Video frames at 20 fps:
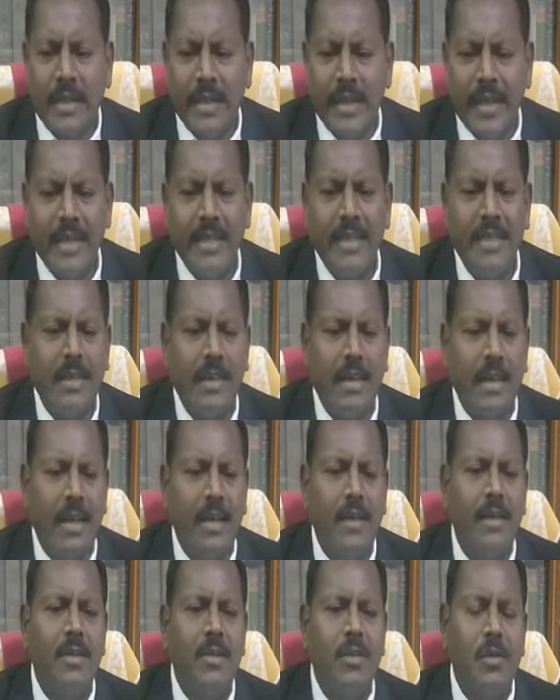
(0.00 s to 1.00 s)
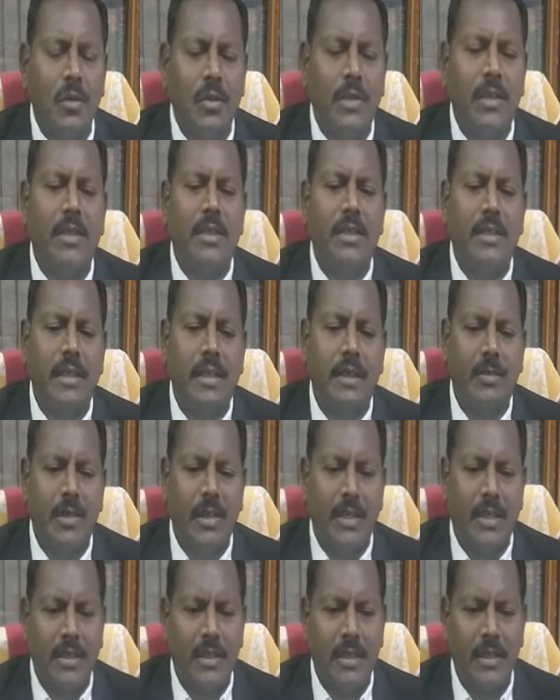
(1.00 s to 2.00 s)
caste and social
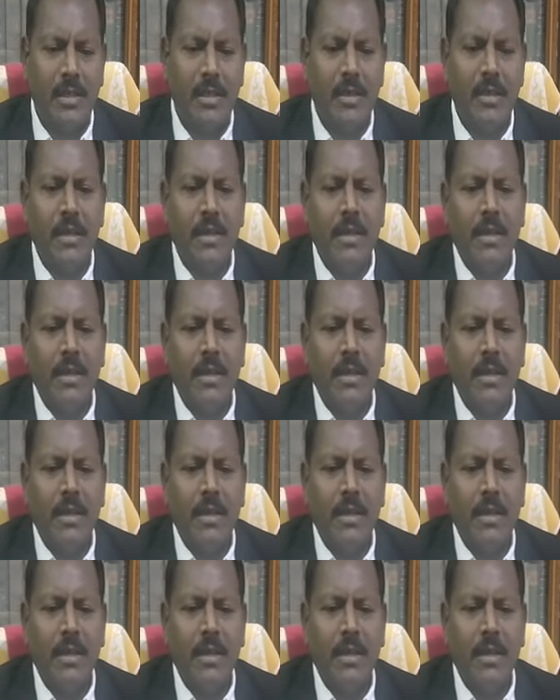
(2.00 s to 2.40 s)
discrimination